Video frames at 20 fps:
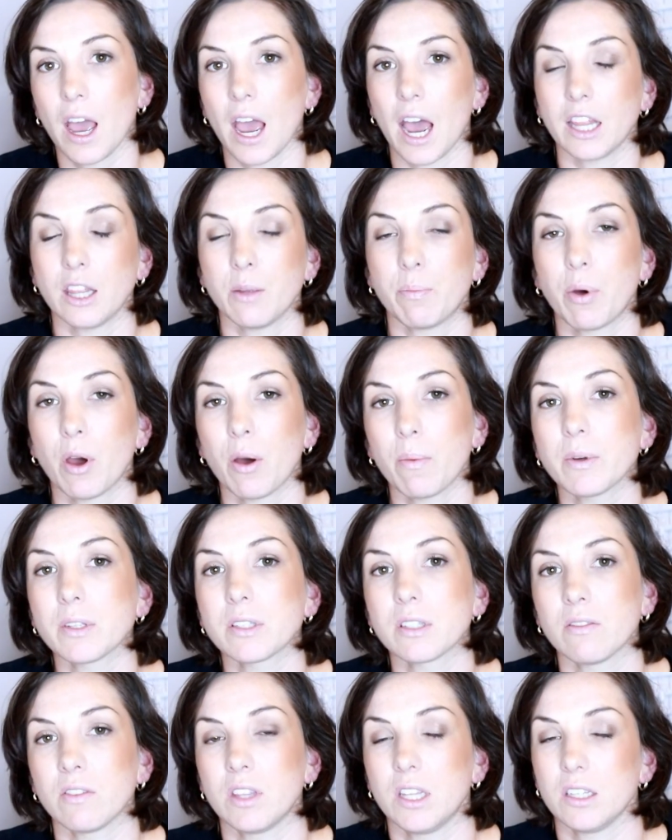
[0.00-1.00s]
And the
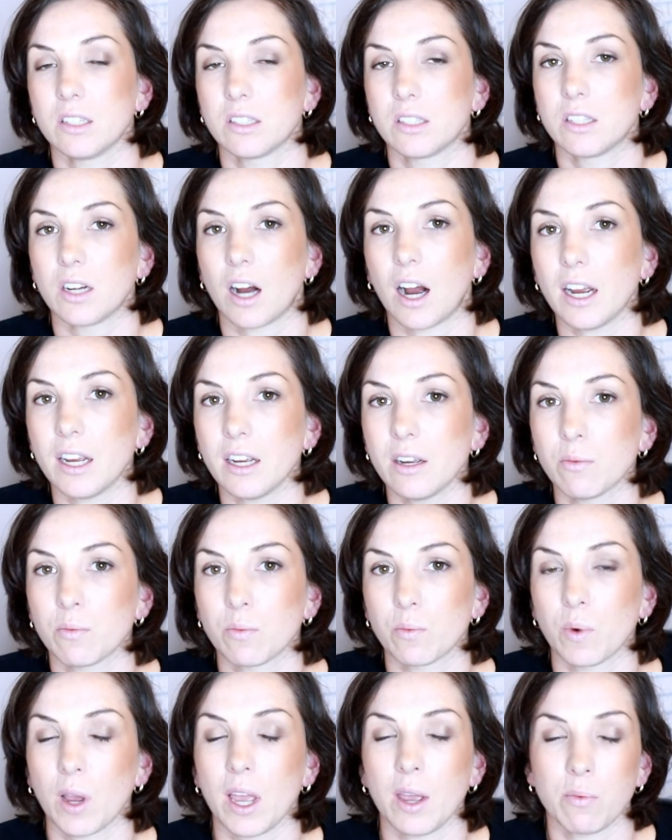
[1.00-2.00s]
purpose of this diet,
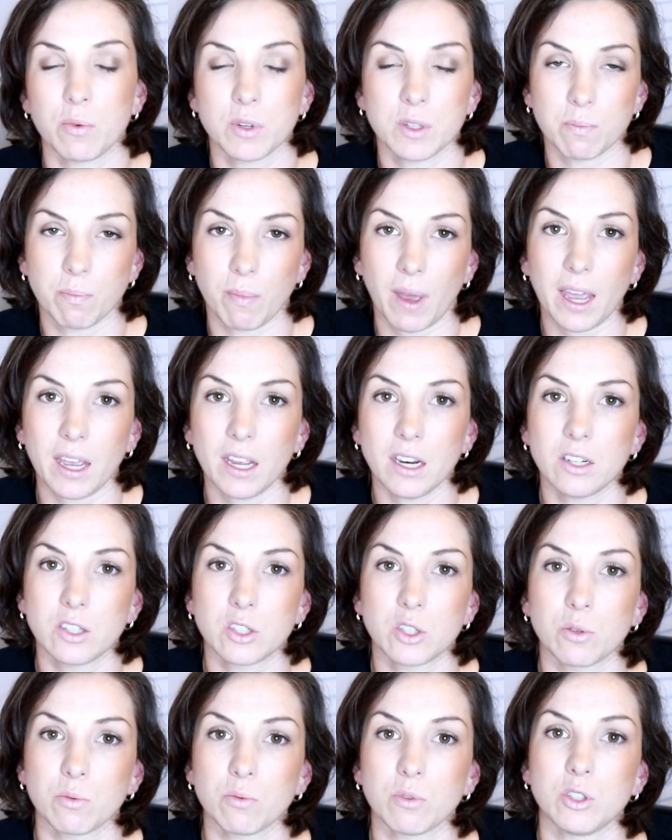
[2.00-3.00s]
it was made
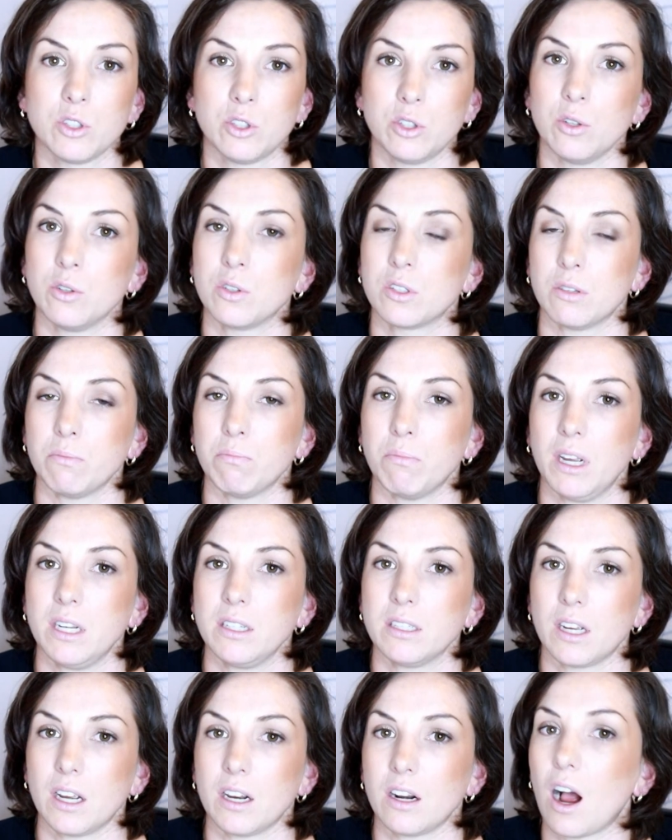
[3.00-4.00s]
to reduce and
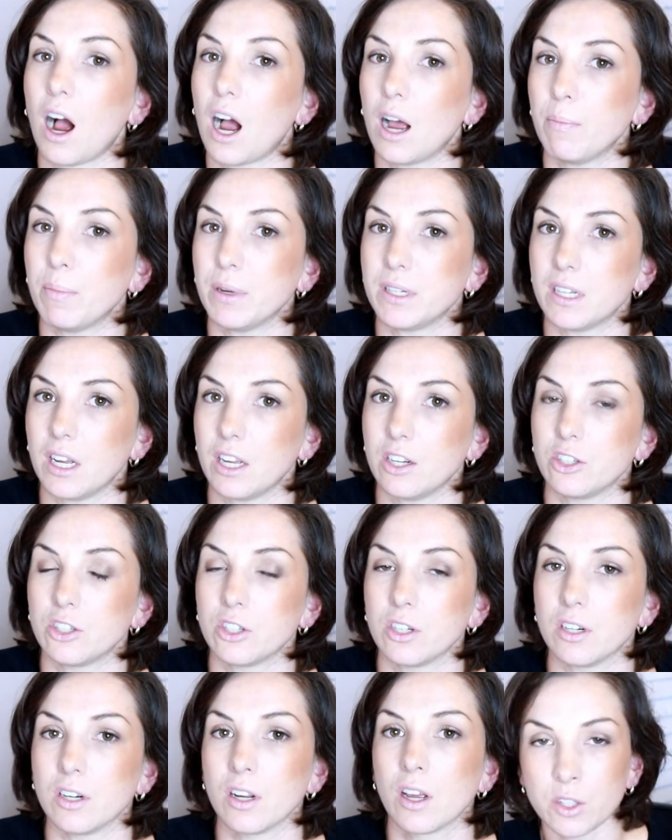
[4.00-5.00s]
maintain
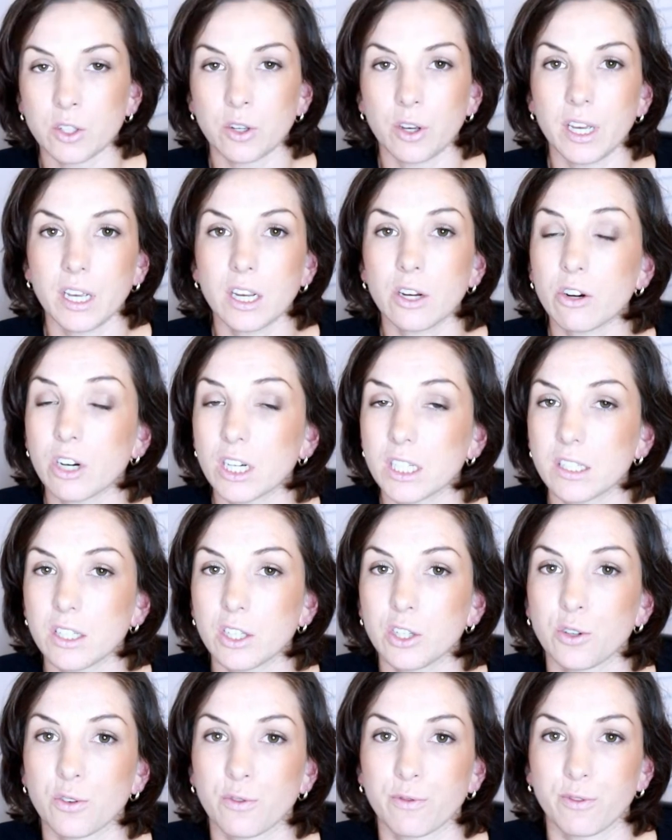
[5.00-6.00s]
hypertension. So
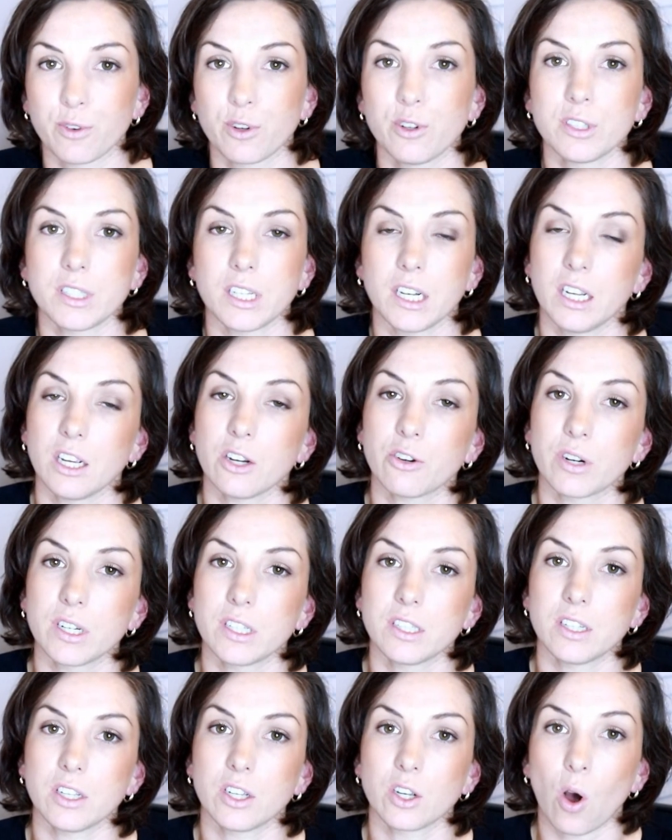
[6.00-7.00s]
increasing your fruits and
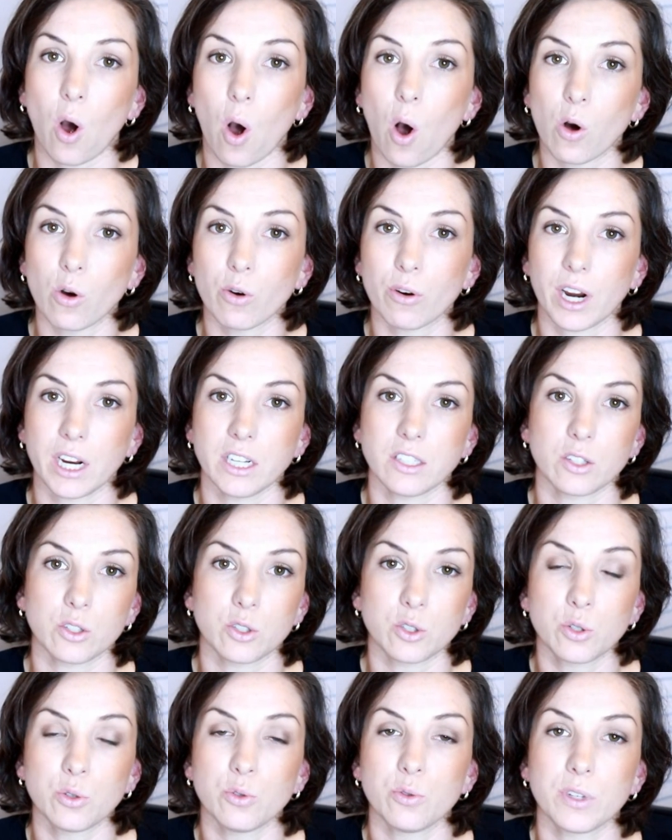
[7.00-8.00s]
increasing your whole grains are
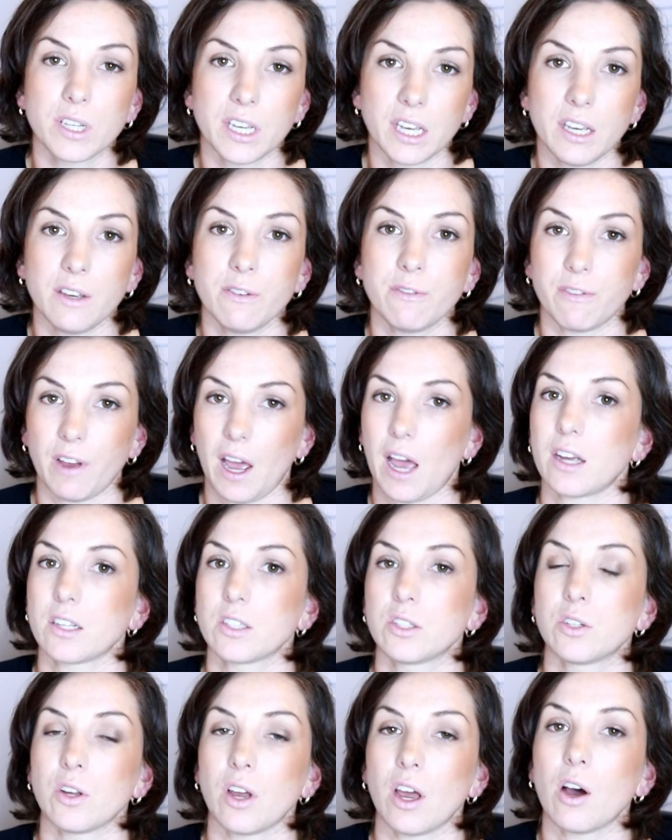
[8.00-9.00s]
2 key
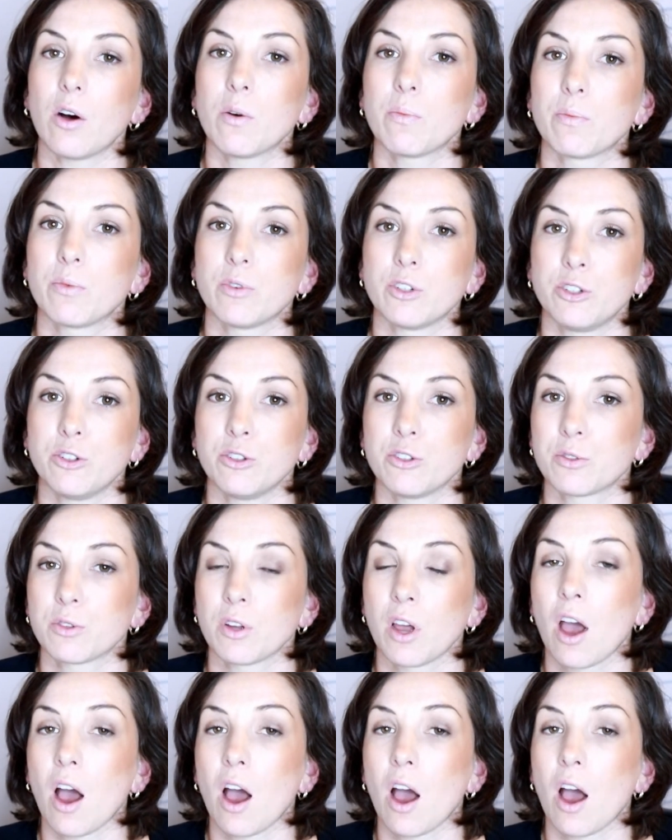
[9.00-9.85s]
facts to help reduce